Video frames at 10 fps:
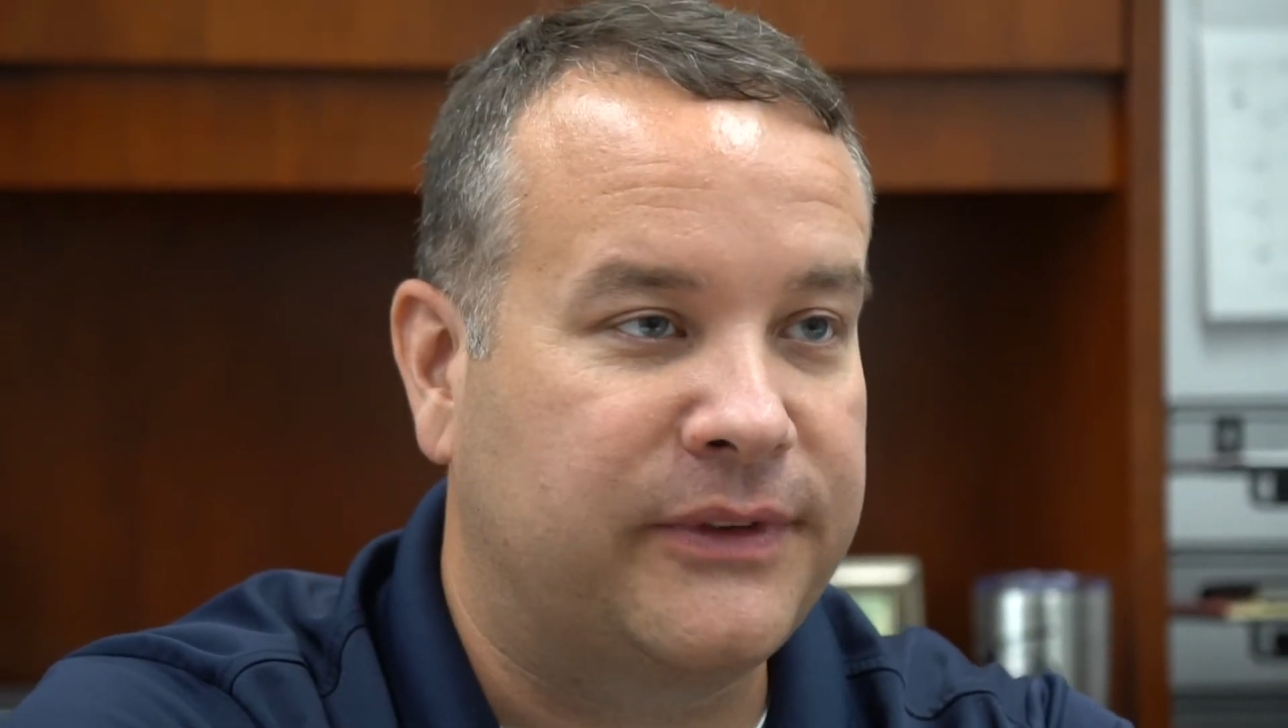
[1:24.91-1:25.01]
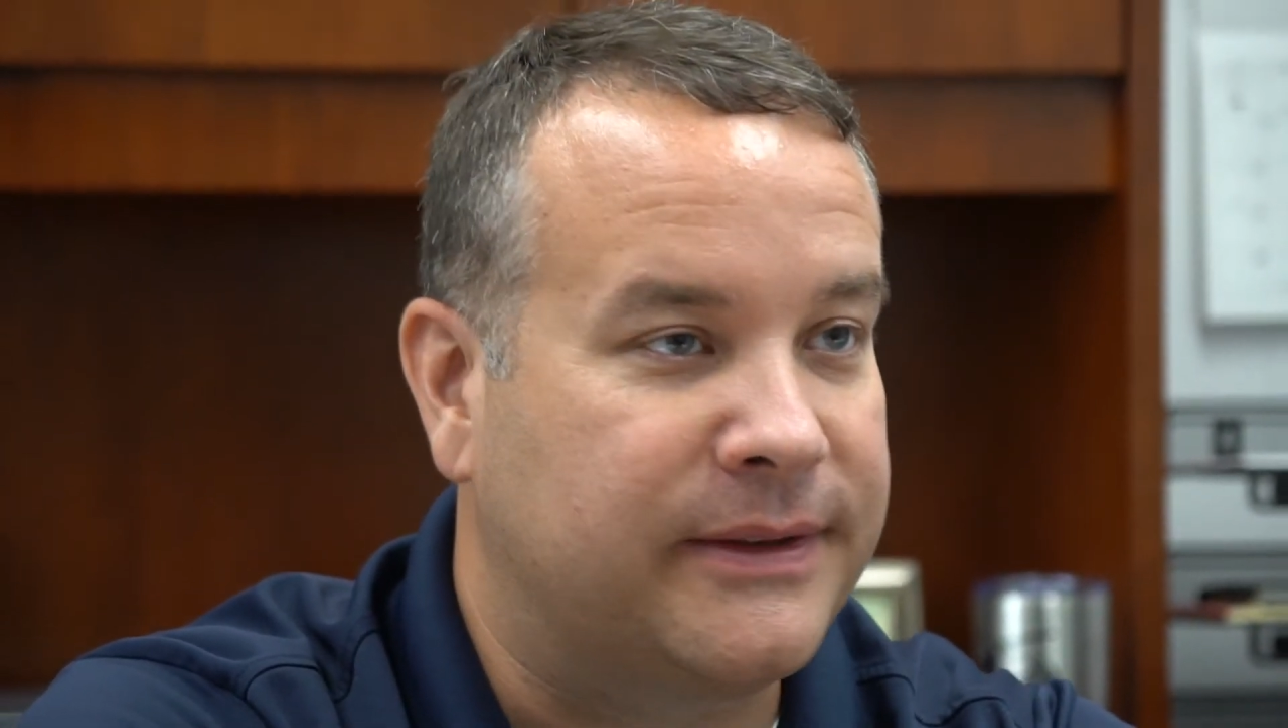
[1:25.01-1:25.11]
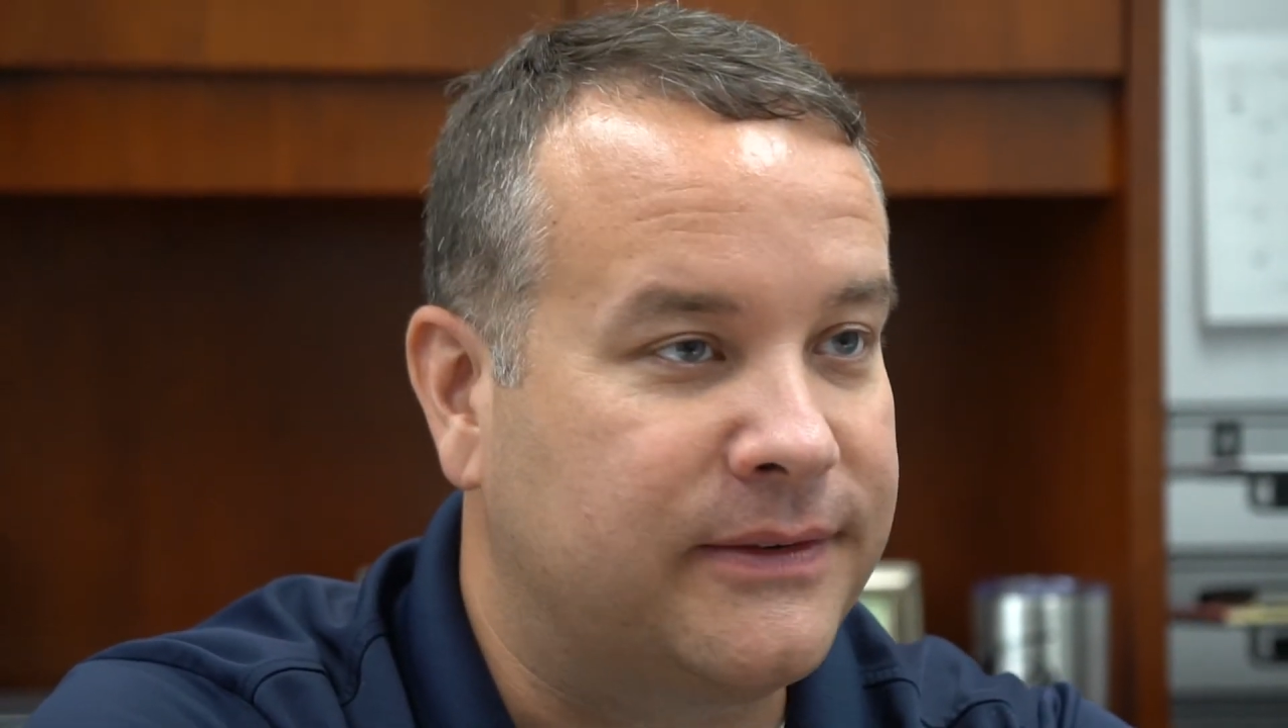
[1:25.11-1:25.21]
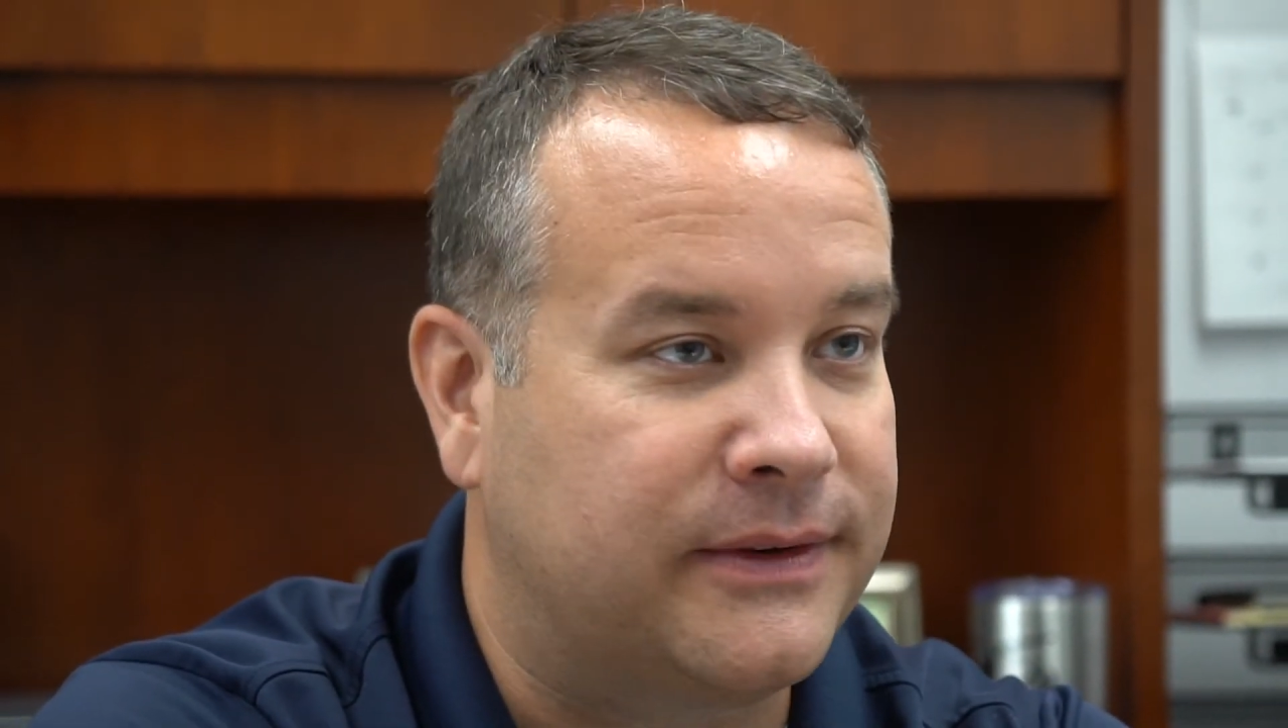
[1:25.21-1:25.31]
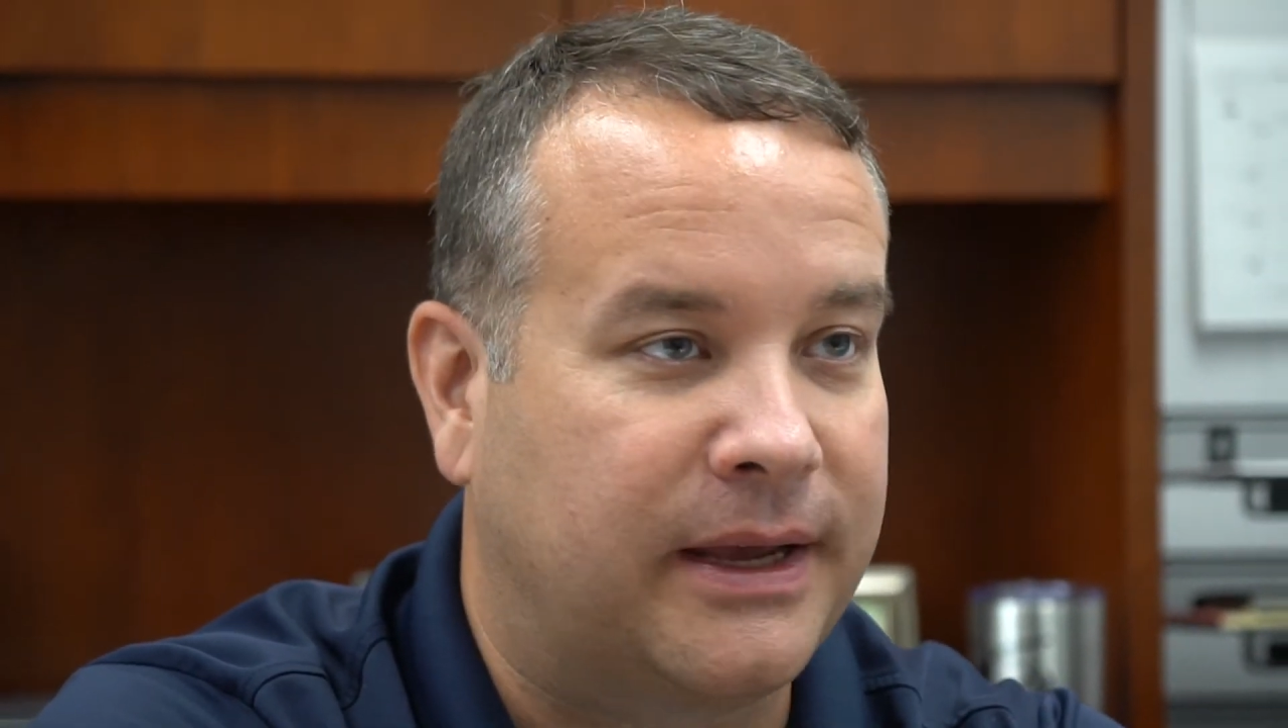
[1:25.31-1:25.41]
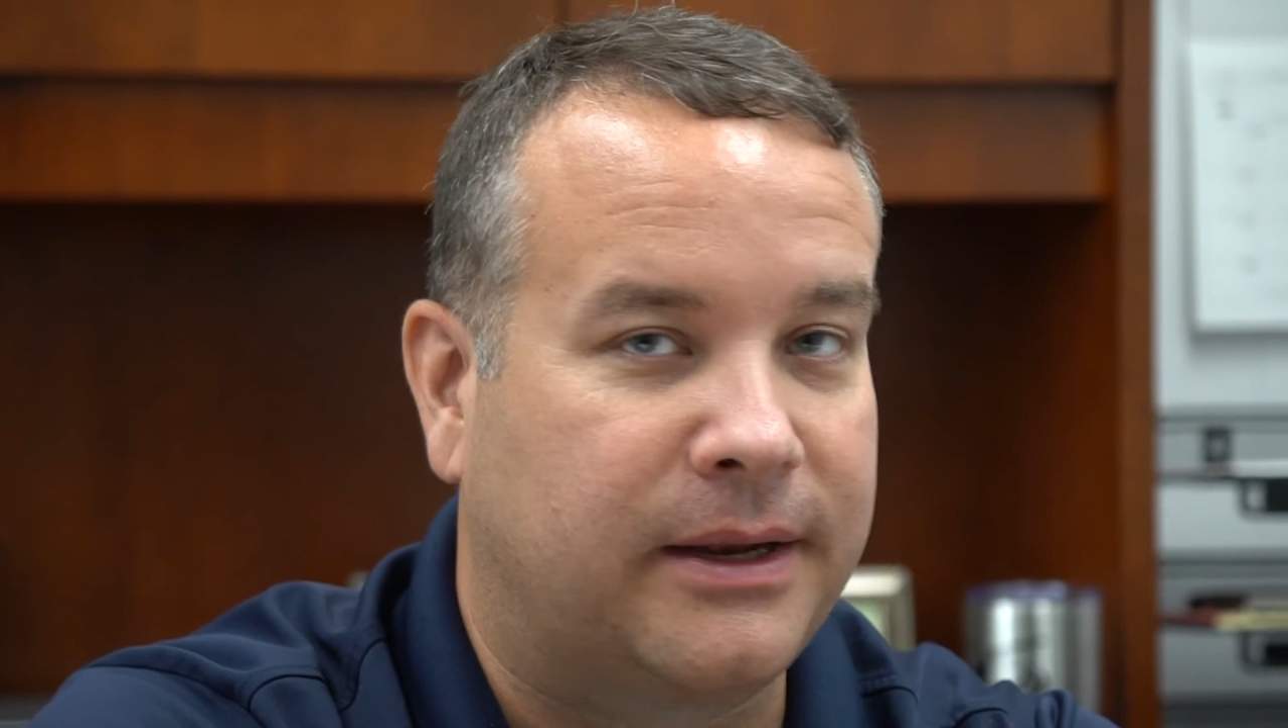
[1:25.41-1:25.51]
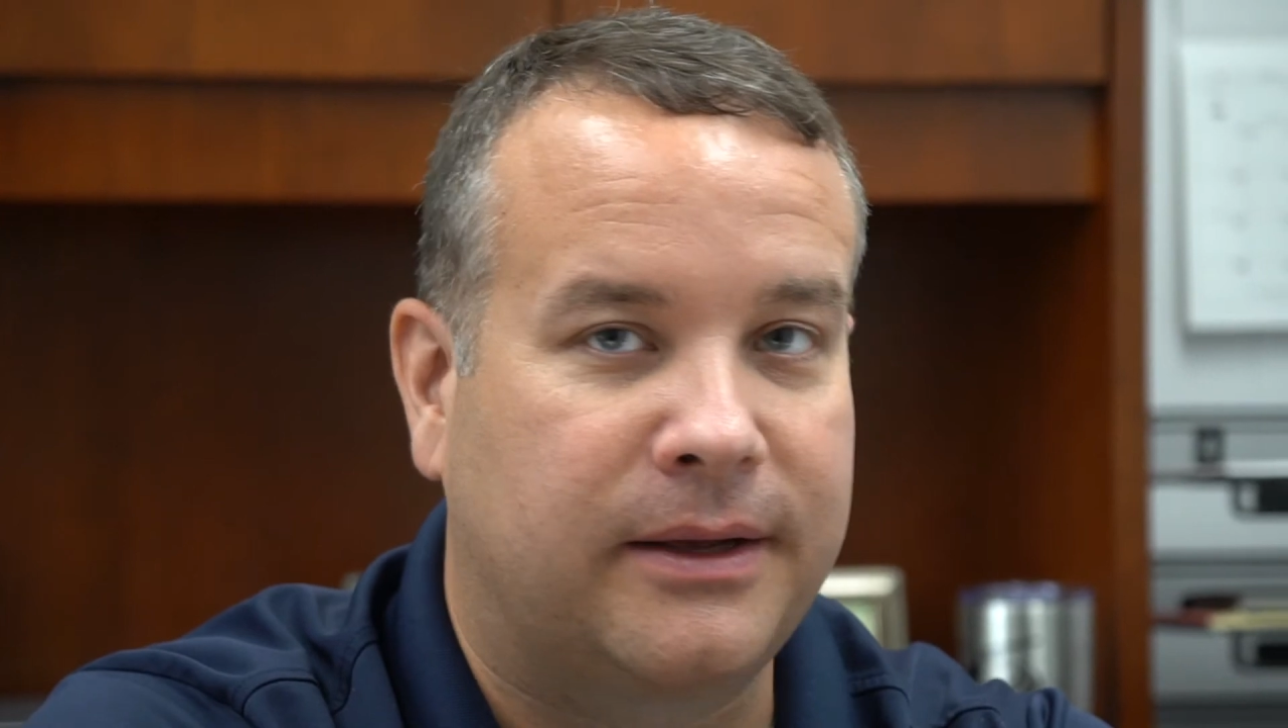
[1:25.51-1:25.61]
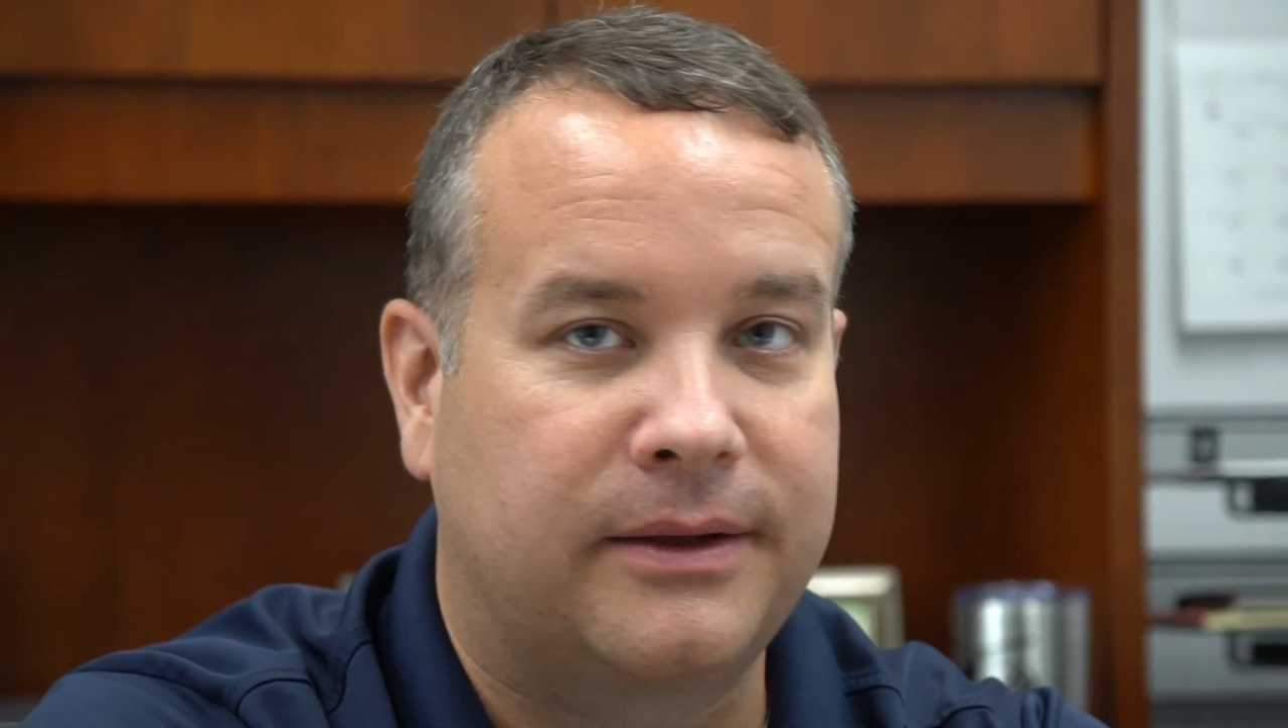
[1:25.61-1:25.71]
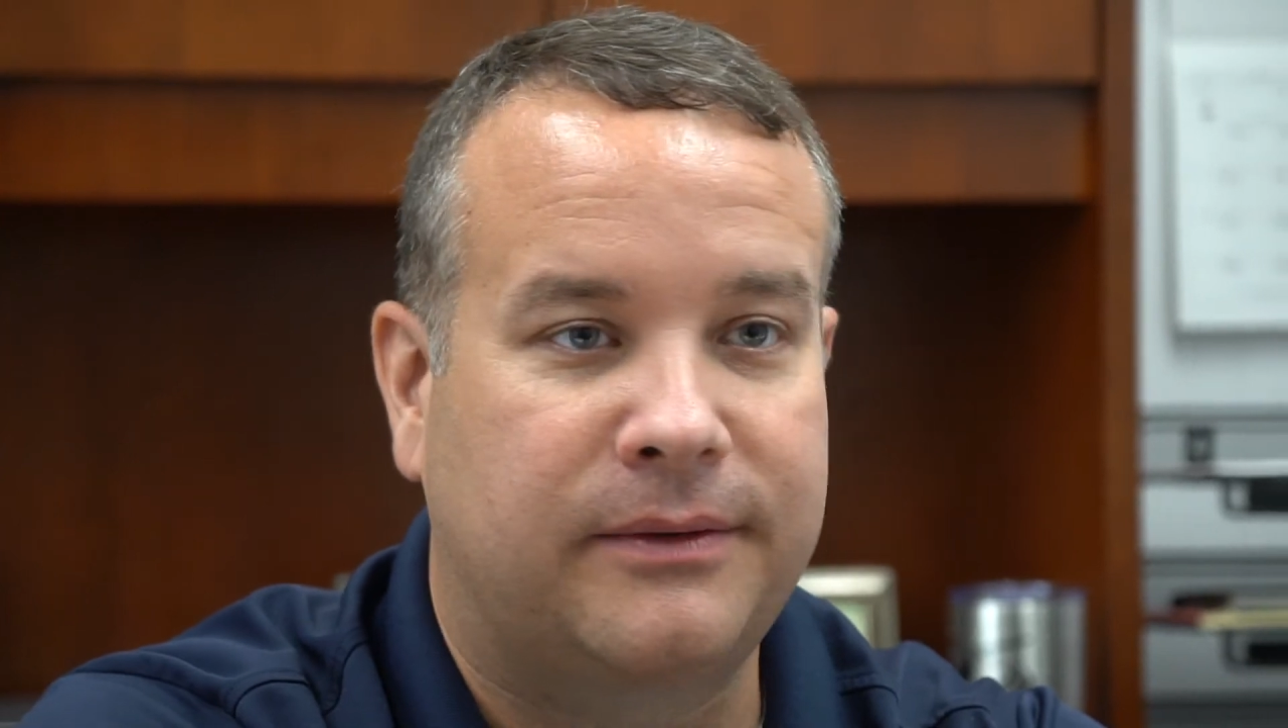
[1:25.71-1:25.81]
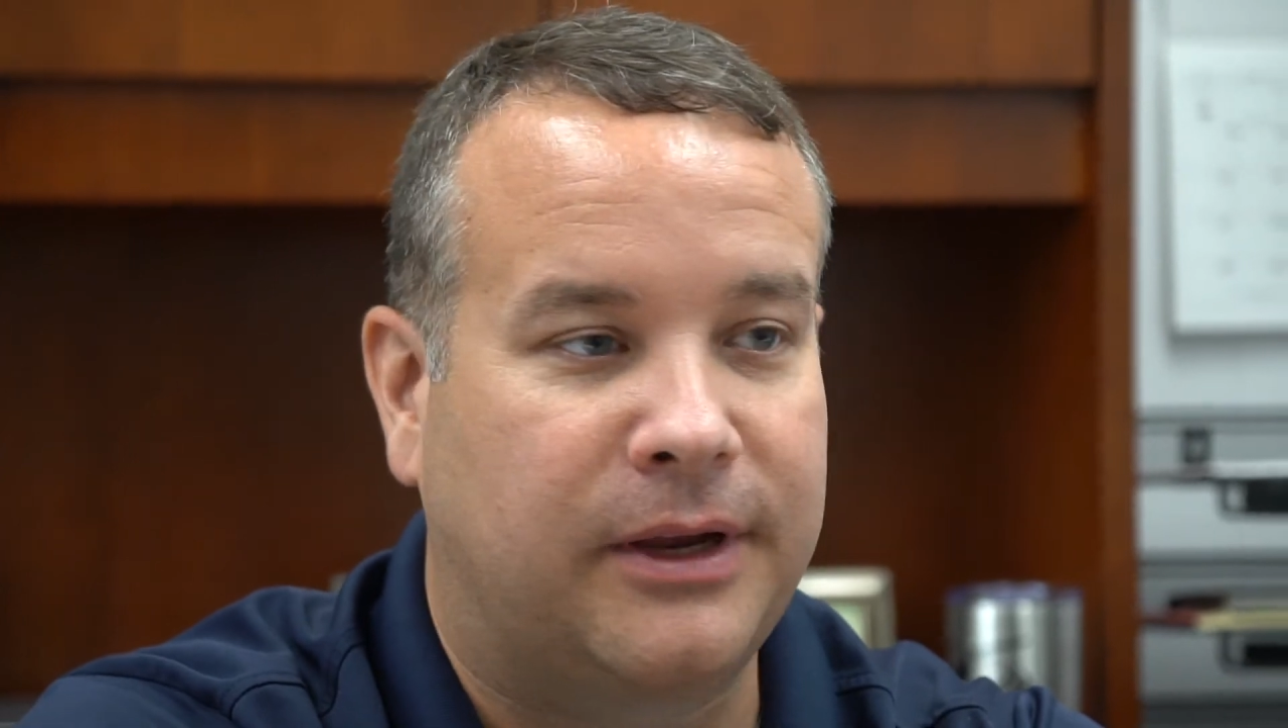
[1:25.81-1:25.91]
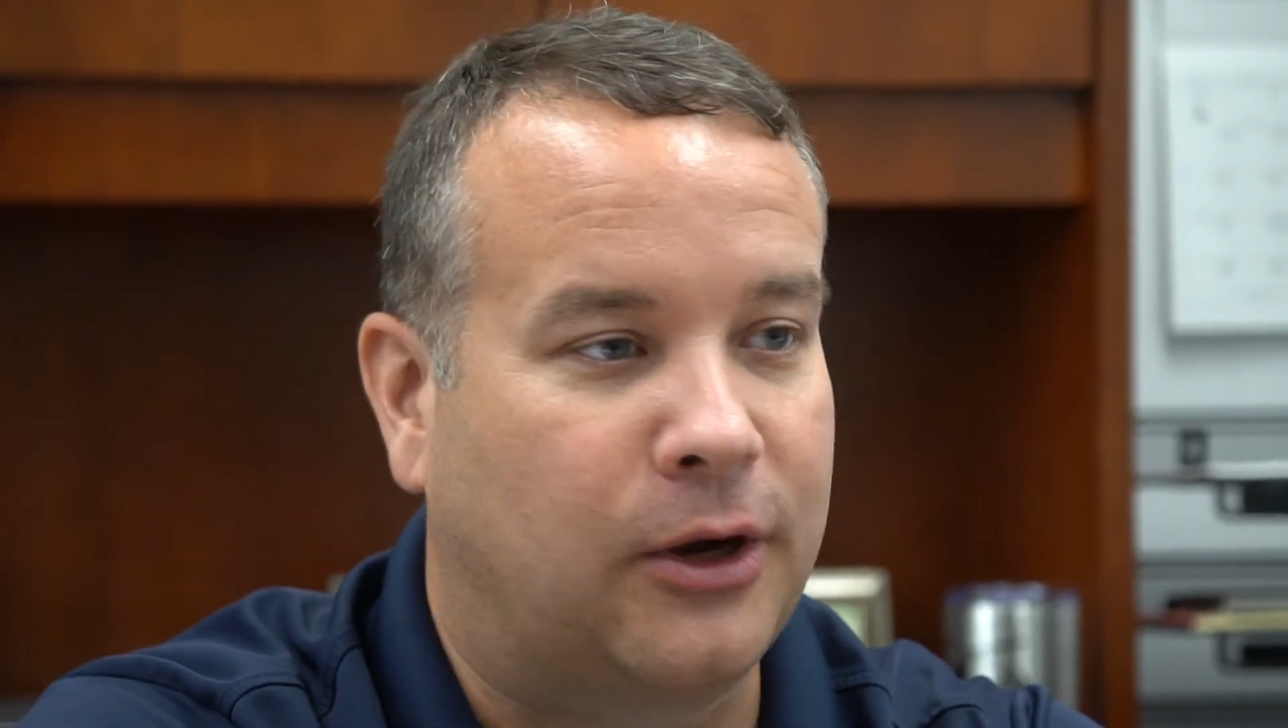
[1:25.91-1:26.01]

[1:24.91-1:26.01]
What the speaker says: sense data,